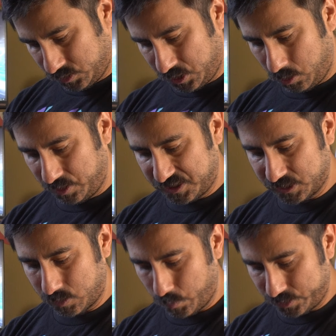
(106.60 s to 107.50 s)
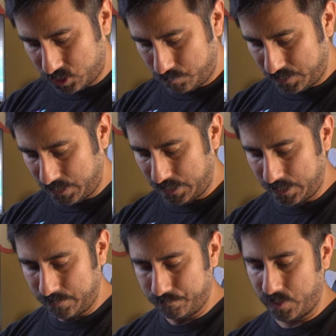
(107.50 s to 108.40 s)
So this is going to
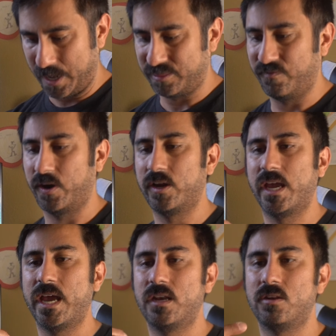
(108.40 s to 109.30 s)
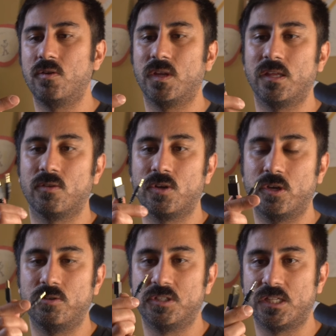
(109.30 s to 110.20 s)
be at the very end. You can either
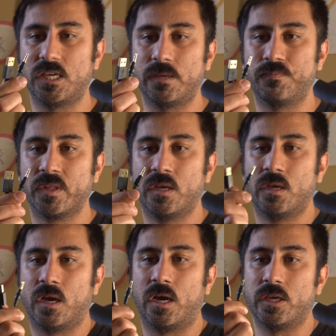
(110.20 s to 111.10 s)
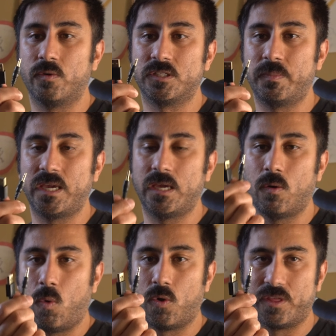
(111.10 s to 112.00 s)
use the uh,
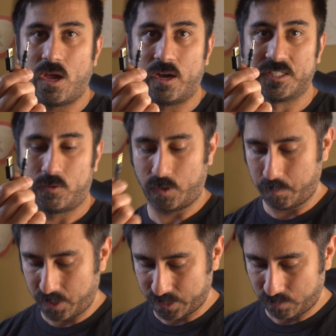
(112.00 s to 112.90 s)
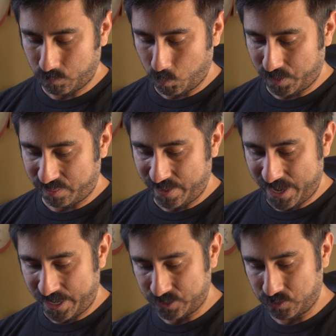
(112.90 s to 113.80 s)
USB or the auxiliary plugin with
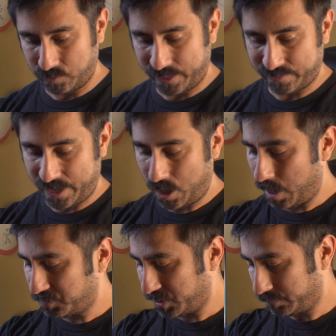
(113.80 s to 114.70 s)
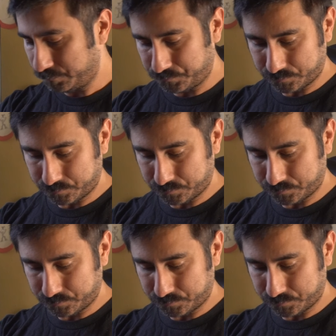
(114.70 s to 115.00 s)
that. I do like that option.